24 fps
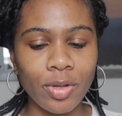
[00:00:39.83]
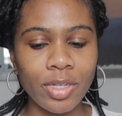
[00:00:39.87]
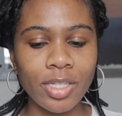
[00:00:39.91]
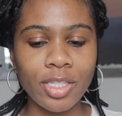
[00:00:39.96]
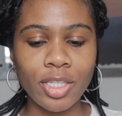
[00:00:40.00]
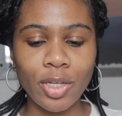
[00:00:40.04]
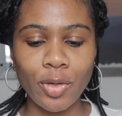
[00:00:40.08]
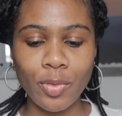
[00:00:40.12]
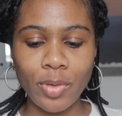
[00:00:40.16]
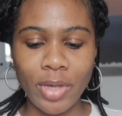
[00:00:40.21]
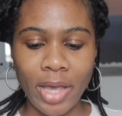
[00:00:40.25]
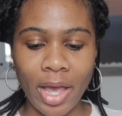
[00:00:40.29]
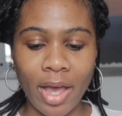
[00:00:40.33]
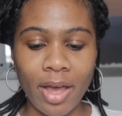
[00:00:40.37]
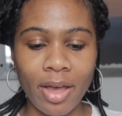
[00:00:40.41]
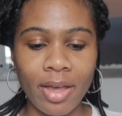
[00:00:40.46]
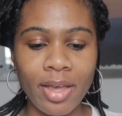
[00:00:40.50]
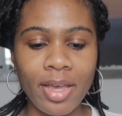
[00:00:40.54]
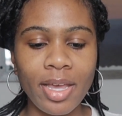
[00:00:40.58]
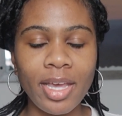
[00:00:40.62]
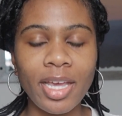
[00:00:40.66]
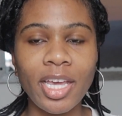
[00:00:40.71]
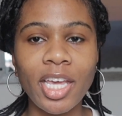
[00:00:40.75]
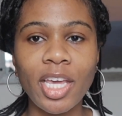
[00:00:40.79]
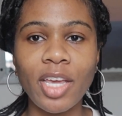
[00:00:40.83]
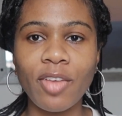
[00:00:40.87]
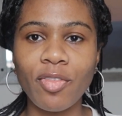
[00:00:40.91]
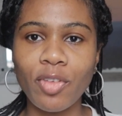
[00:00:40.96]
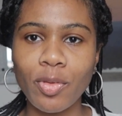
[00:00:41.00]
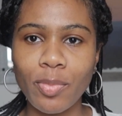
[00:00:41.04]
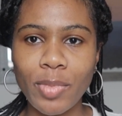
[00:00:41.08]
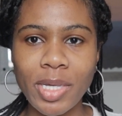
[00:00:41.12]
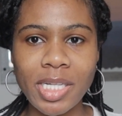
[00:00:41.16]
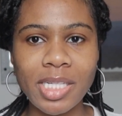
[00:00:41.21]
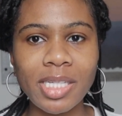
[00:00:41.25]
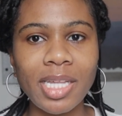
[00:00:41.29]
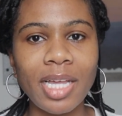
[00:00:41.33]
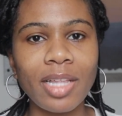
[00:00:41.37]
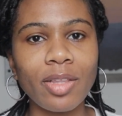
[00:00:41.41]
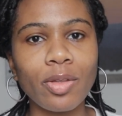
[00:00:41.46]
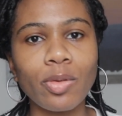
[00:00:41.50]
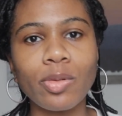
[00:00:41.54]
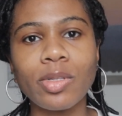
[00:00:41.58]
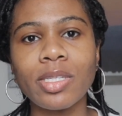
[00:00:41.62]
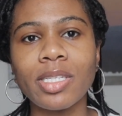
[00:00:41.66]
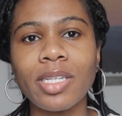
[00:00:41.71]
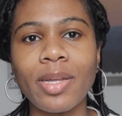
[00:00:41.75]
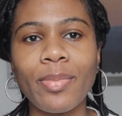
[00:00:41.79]
So yeah, if you missed that
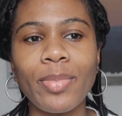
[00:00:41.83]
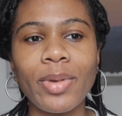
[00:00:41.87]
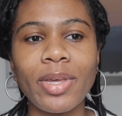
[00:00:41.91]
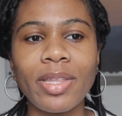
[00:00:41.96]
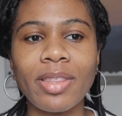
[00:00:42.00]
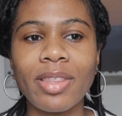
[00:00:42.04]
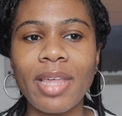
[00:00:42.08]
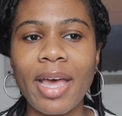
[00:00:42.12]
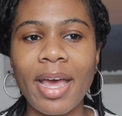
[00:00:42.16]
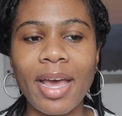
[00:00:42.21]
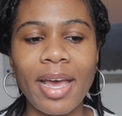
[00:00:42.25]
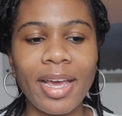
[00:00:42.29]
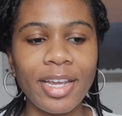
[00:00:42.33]
little snippet that